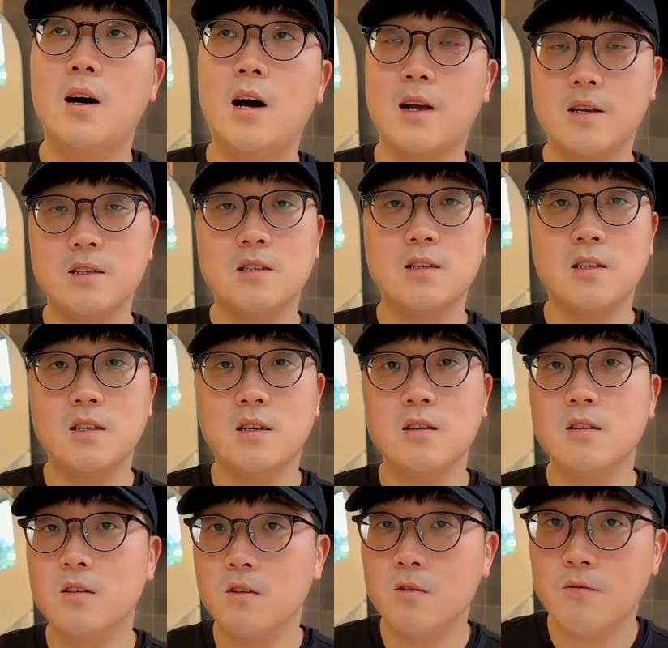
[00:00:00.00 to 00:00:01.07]
I can see in
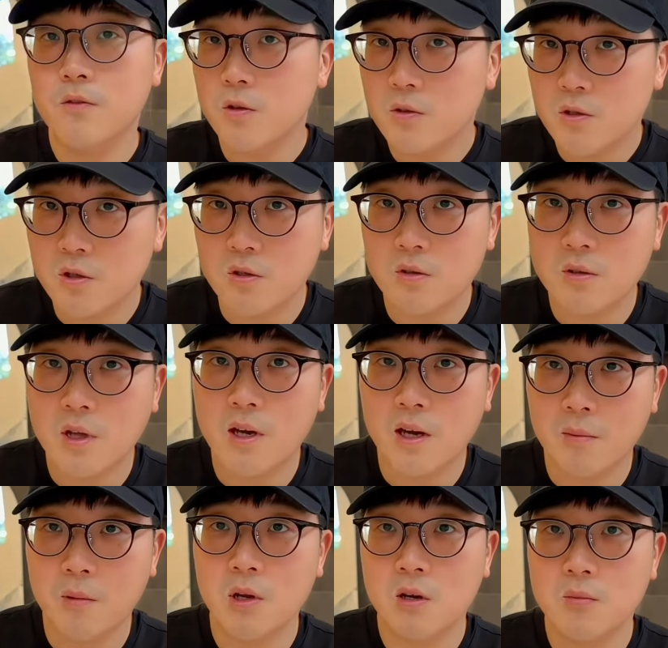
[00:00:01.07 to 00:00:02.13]
the near future that
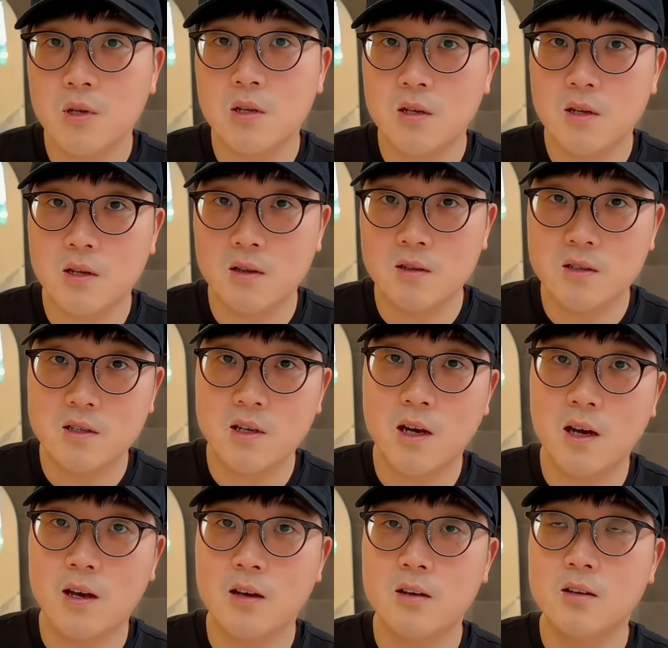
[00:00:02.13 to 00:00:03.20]
I'm gonna be needing this
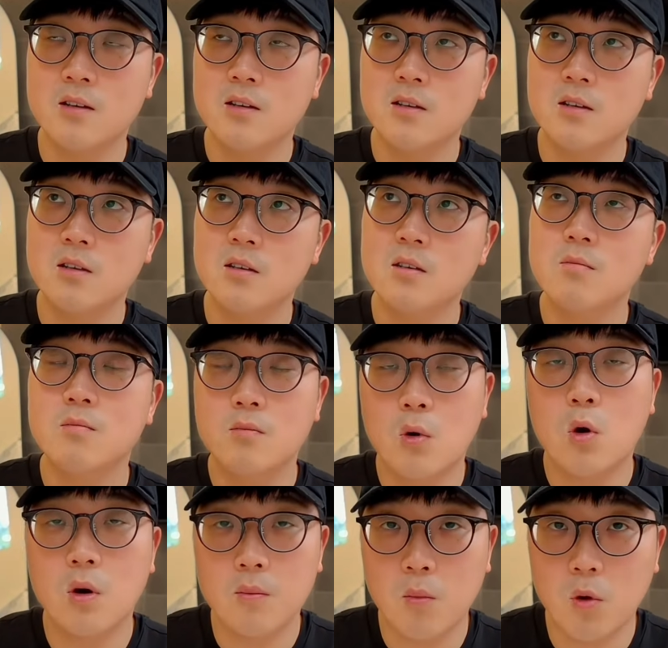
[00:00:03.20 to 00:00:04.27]
guy
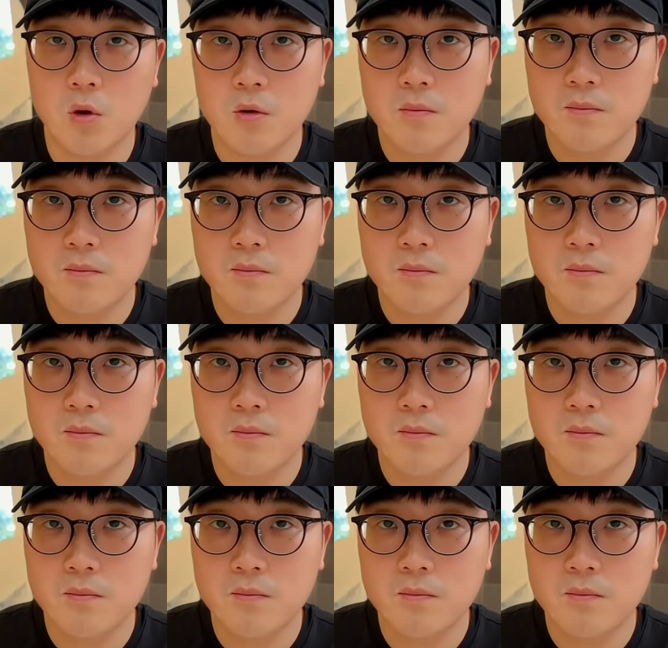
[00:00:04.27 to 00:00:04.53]
more and more.